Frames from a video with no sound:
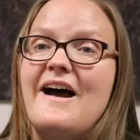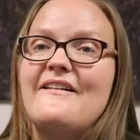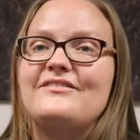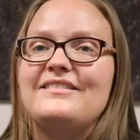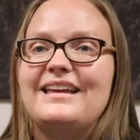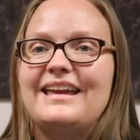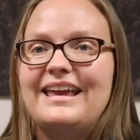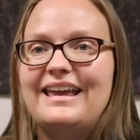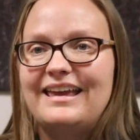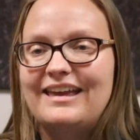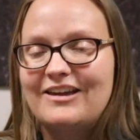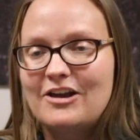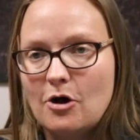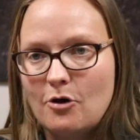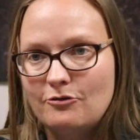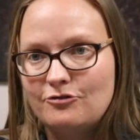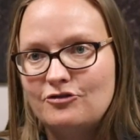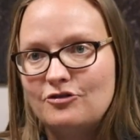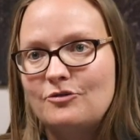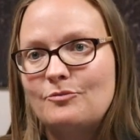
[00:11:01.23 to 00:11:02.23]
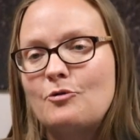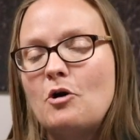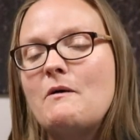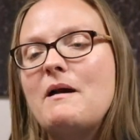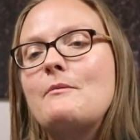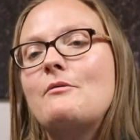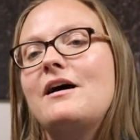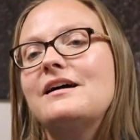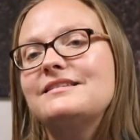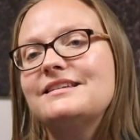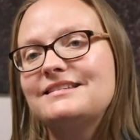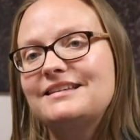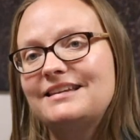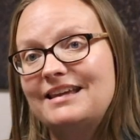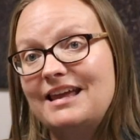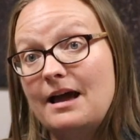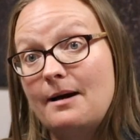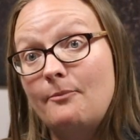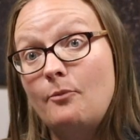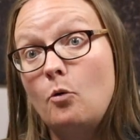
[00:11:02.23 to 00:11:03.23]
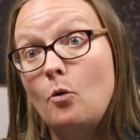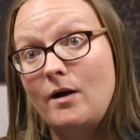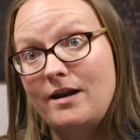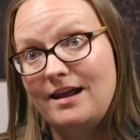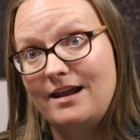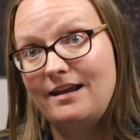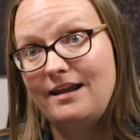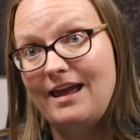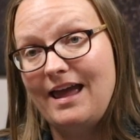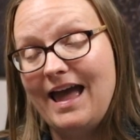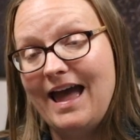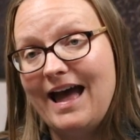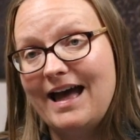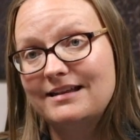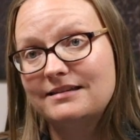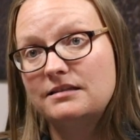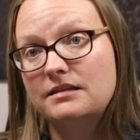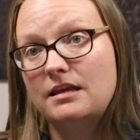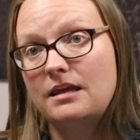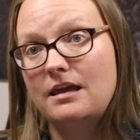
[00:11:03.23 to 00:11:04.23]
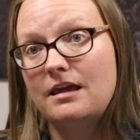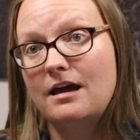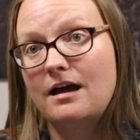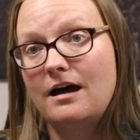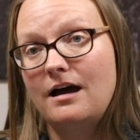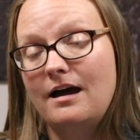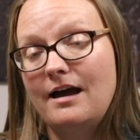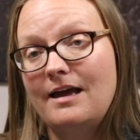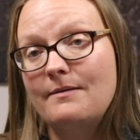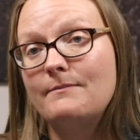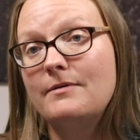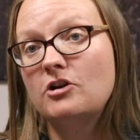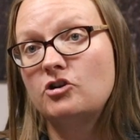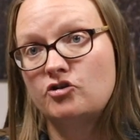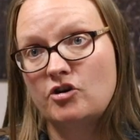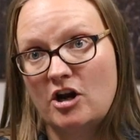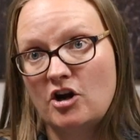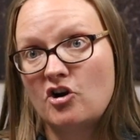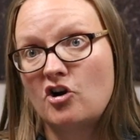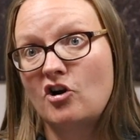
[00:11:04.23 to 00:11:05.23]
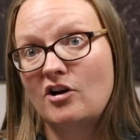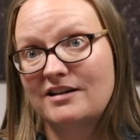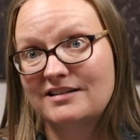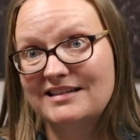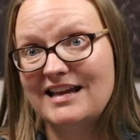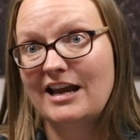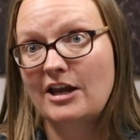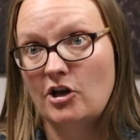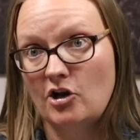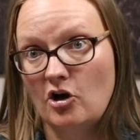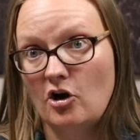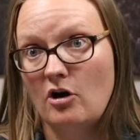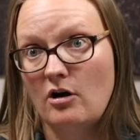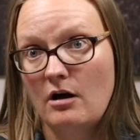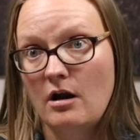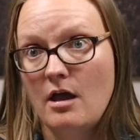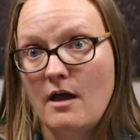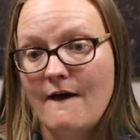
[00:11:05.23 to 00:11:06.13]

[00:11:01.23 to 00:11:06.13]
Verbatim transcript: have to go through the probate process and get appointed as the uh, administrator or executor